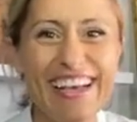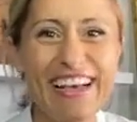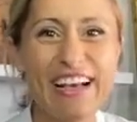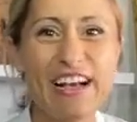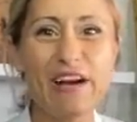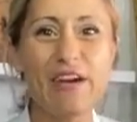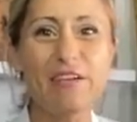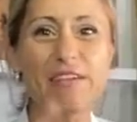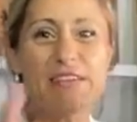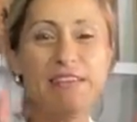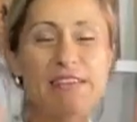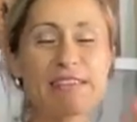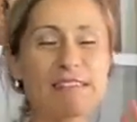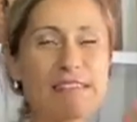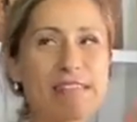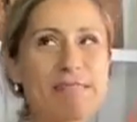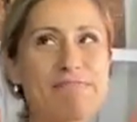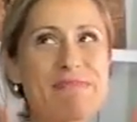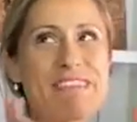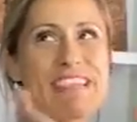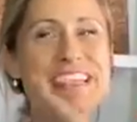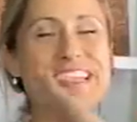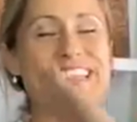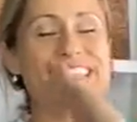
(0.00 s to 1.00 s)
going to the
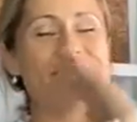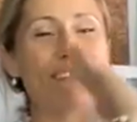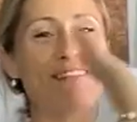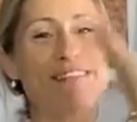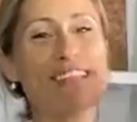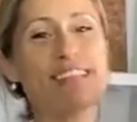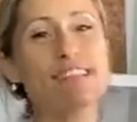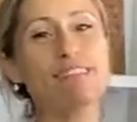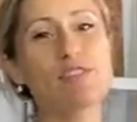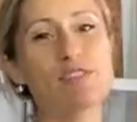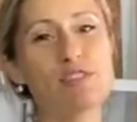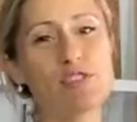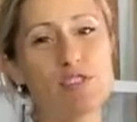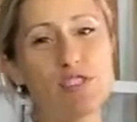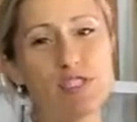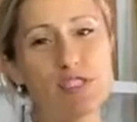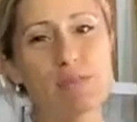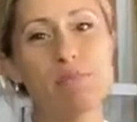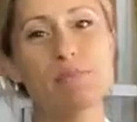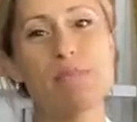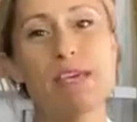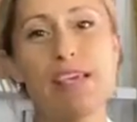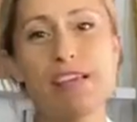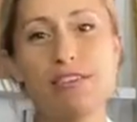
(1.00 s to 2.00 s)
biggest window, is
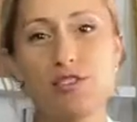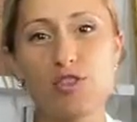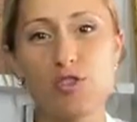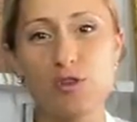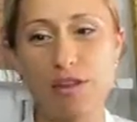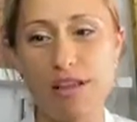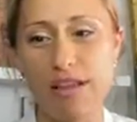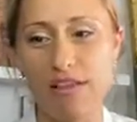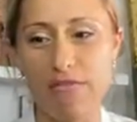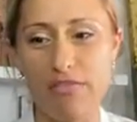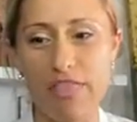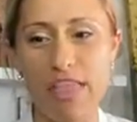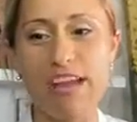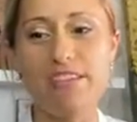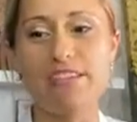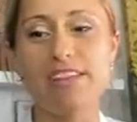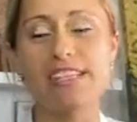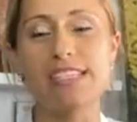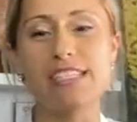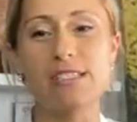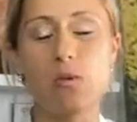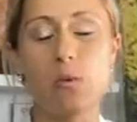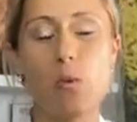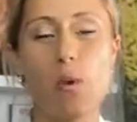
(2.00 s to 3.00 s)
just make sure if there
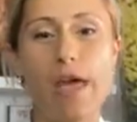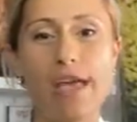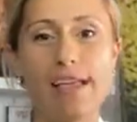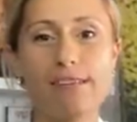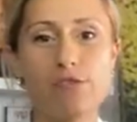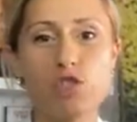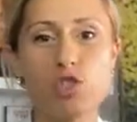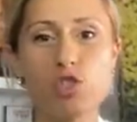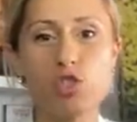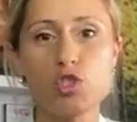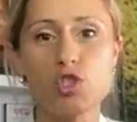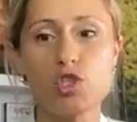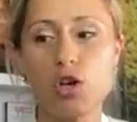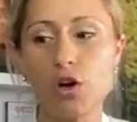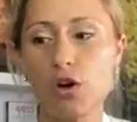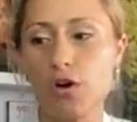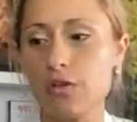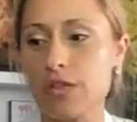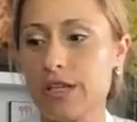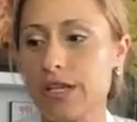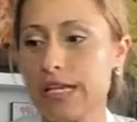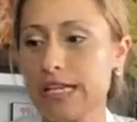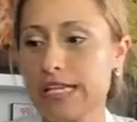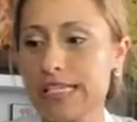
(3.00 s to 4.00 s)
is a way to
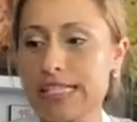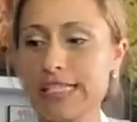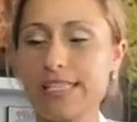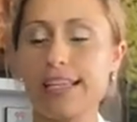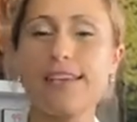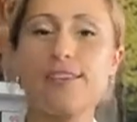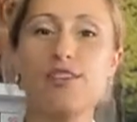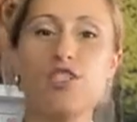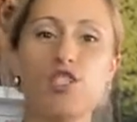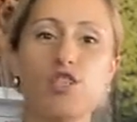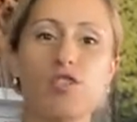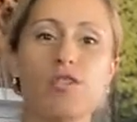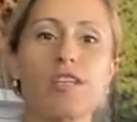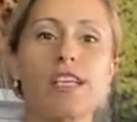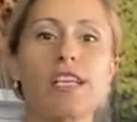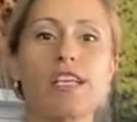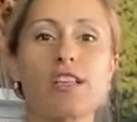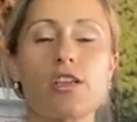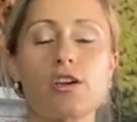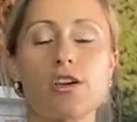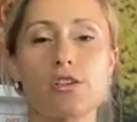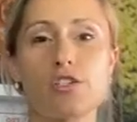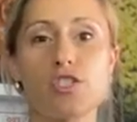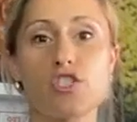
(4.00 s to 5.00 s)
don't stay
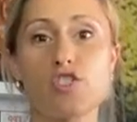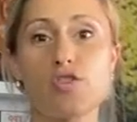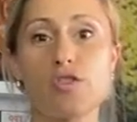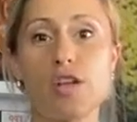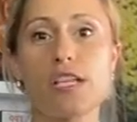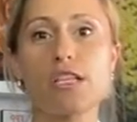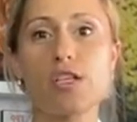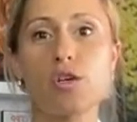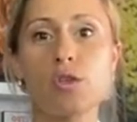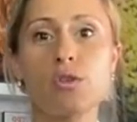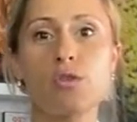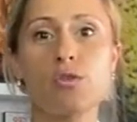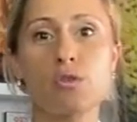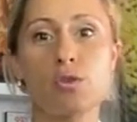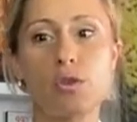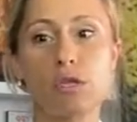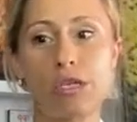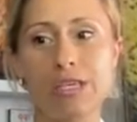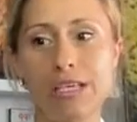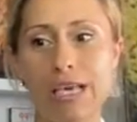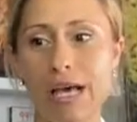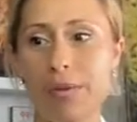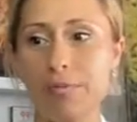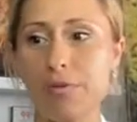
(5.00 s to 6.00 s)
straight on to
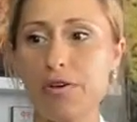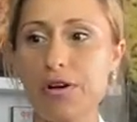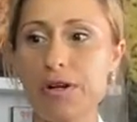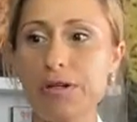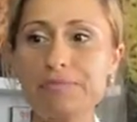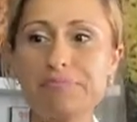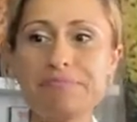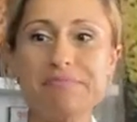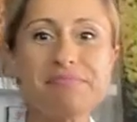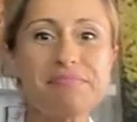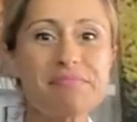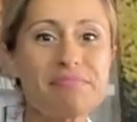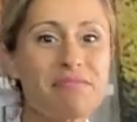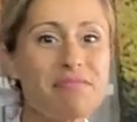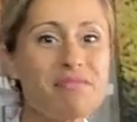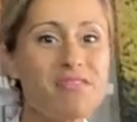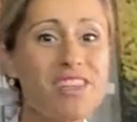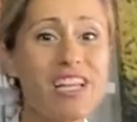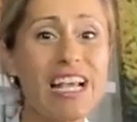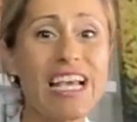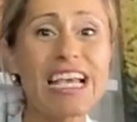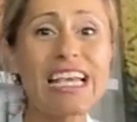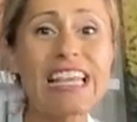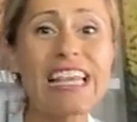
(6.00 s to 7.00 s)
the camera.
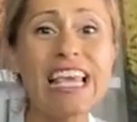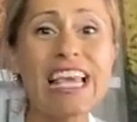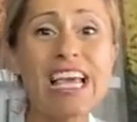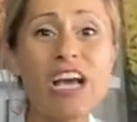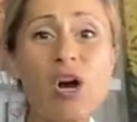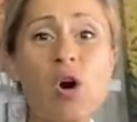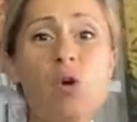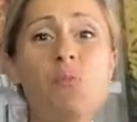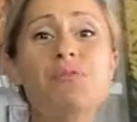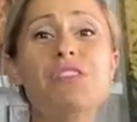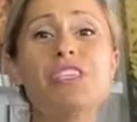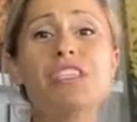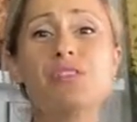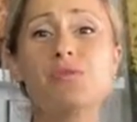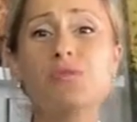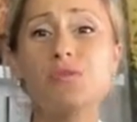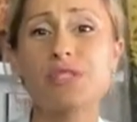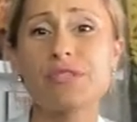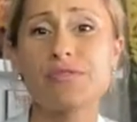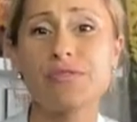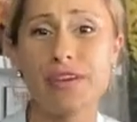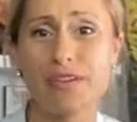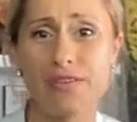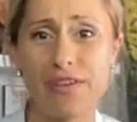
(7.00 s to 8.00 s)
And I hope this
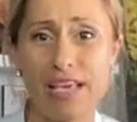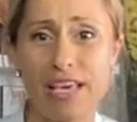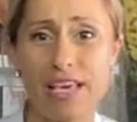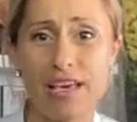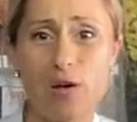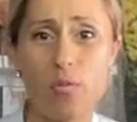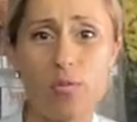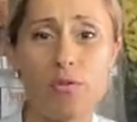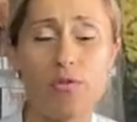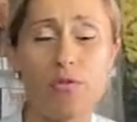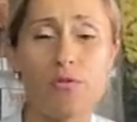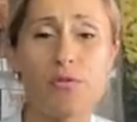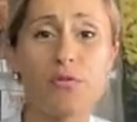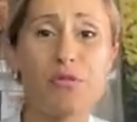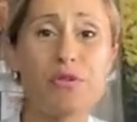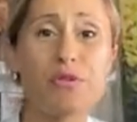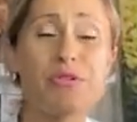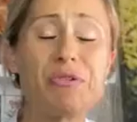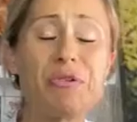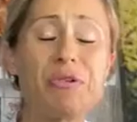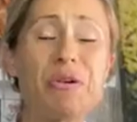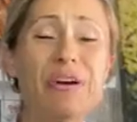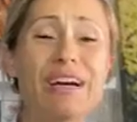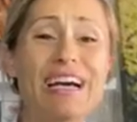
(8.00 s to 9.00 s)
was very helpful for
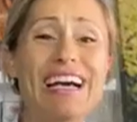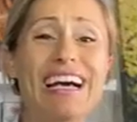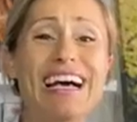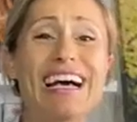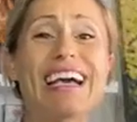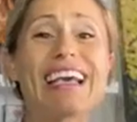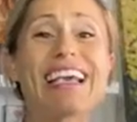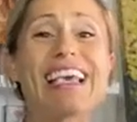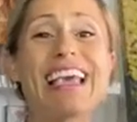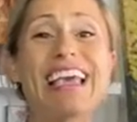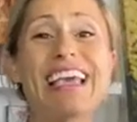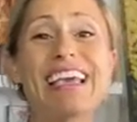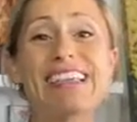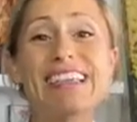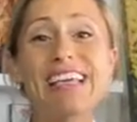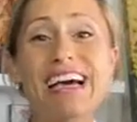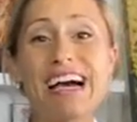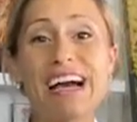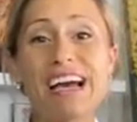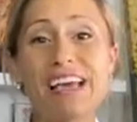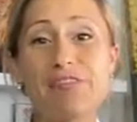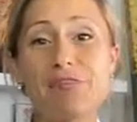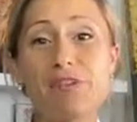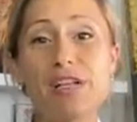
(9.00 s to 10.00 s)
you. Again,
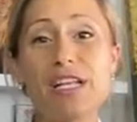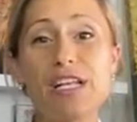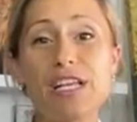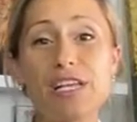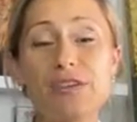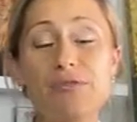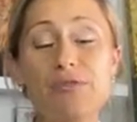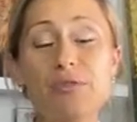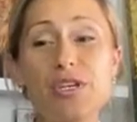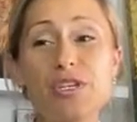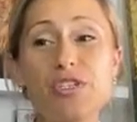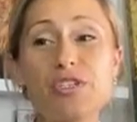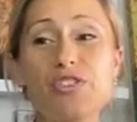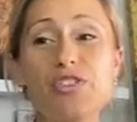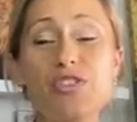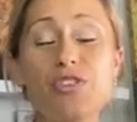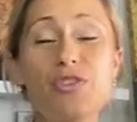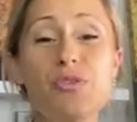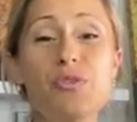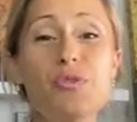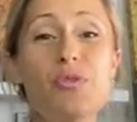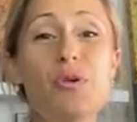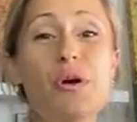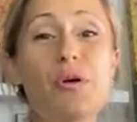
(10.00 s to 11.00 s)
I really wish
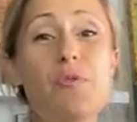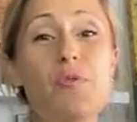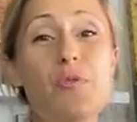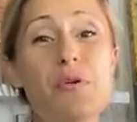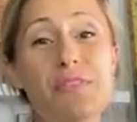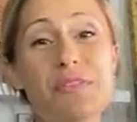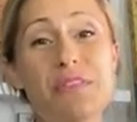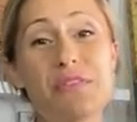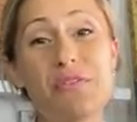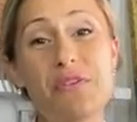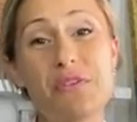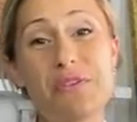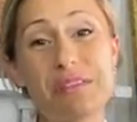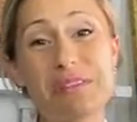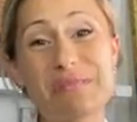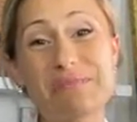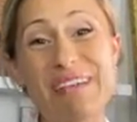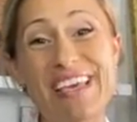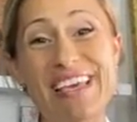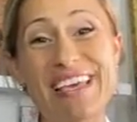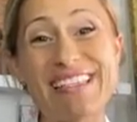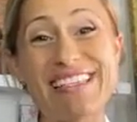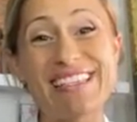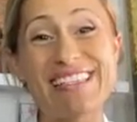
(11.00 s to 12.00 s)
you a wonderful and
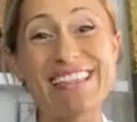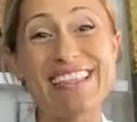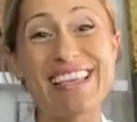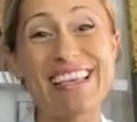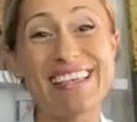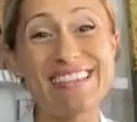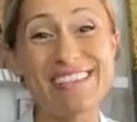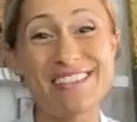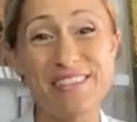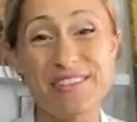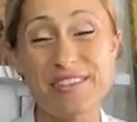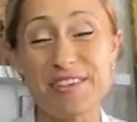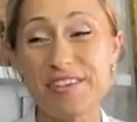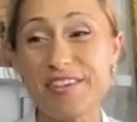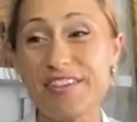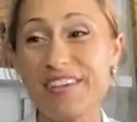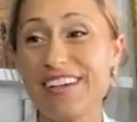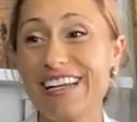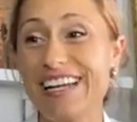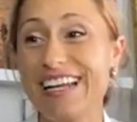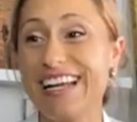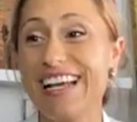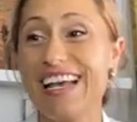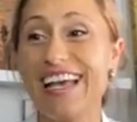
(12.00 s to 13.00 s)
amazing Easter
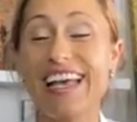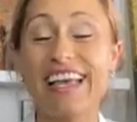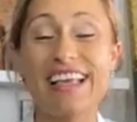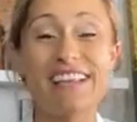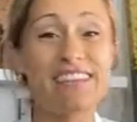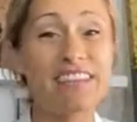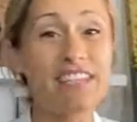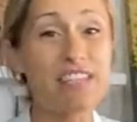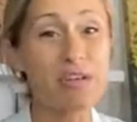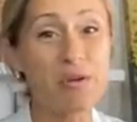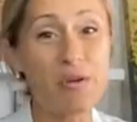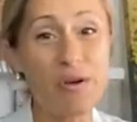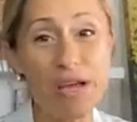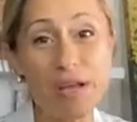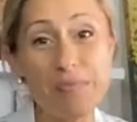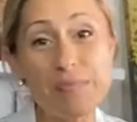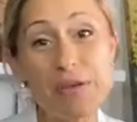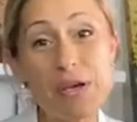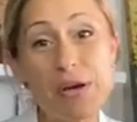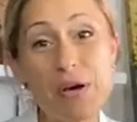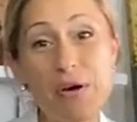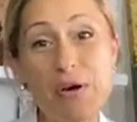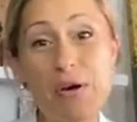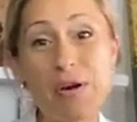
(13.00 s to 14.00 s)
and,
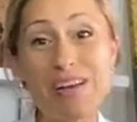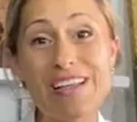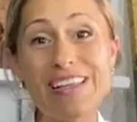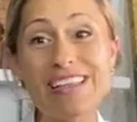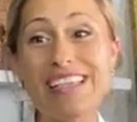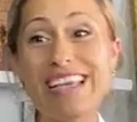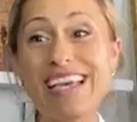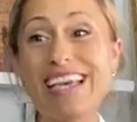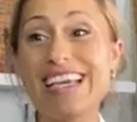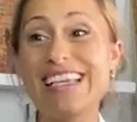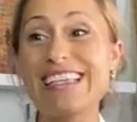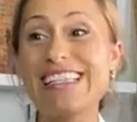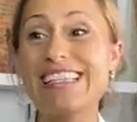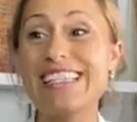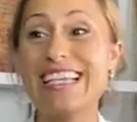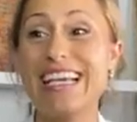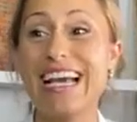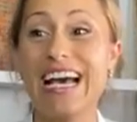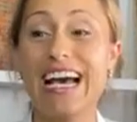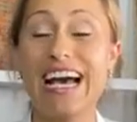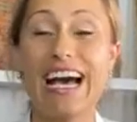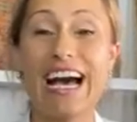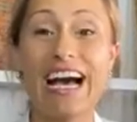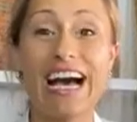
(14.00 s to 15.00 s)
happy holidays.
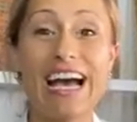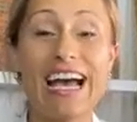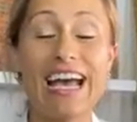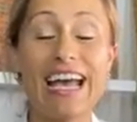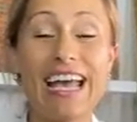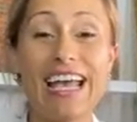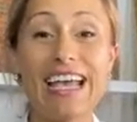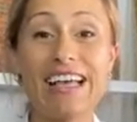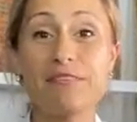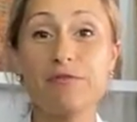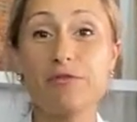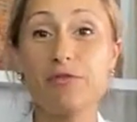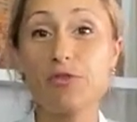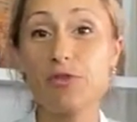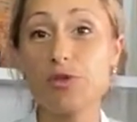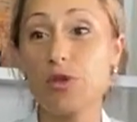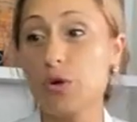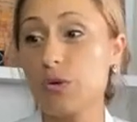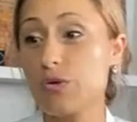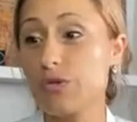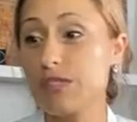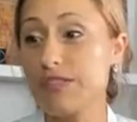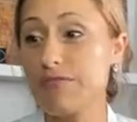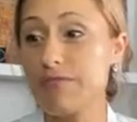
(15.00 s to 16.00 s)
And for
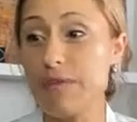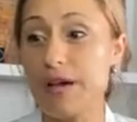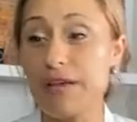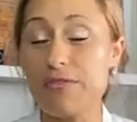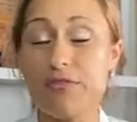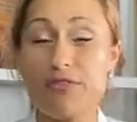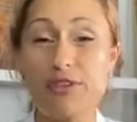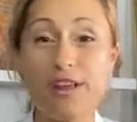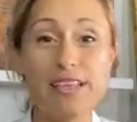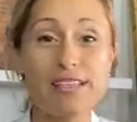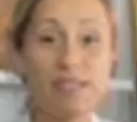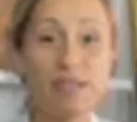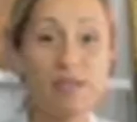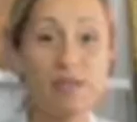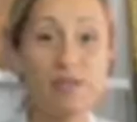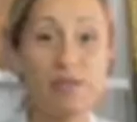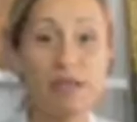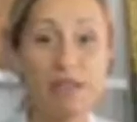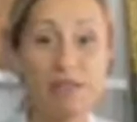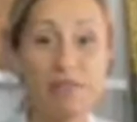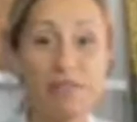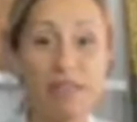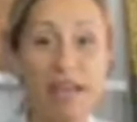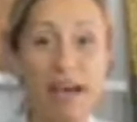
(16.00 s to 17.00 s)
those of my friends who
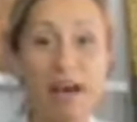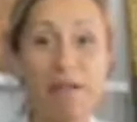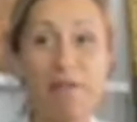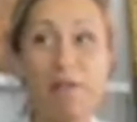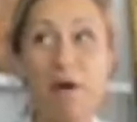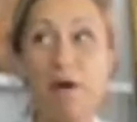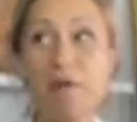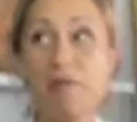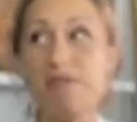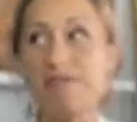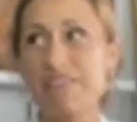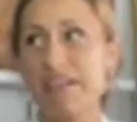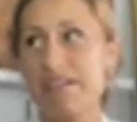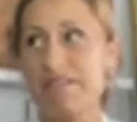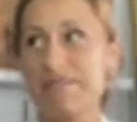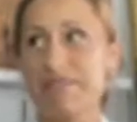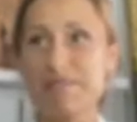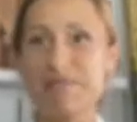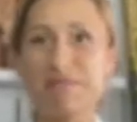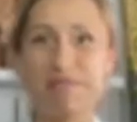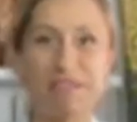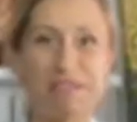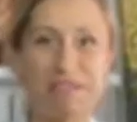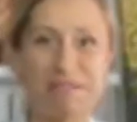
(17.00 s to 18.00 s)
live now all around
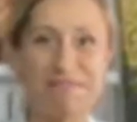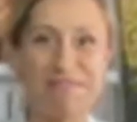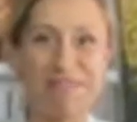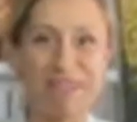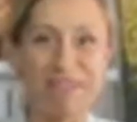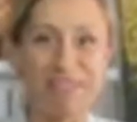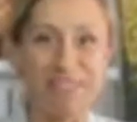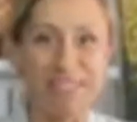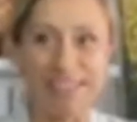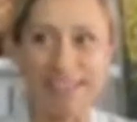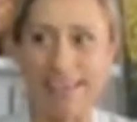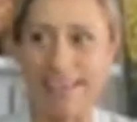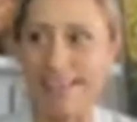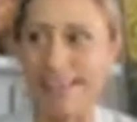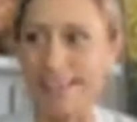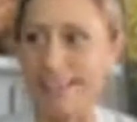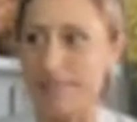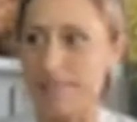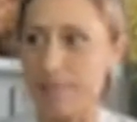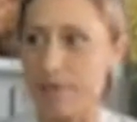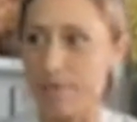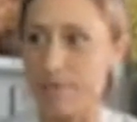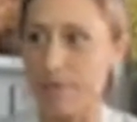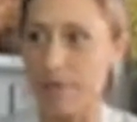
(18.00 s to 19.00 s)
the world, because I
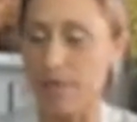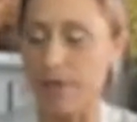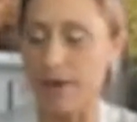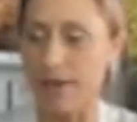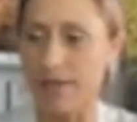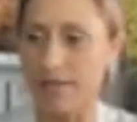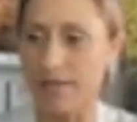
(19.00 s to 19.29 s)
had people I